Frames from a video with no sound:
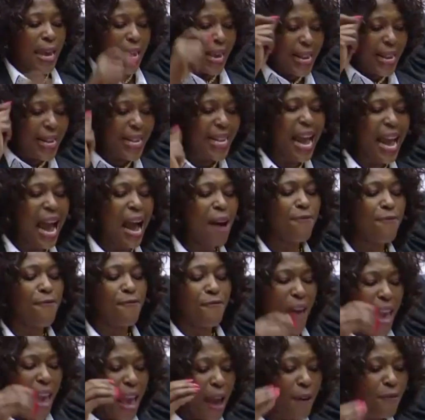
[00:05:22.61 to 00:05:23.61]

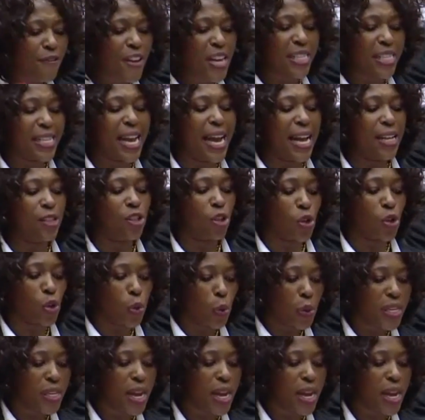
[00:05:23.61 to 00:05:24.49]
enough evidence to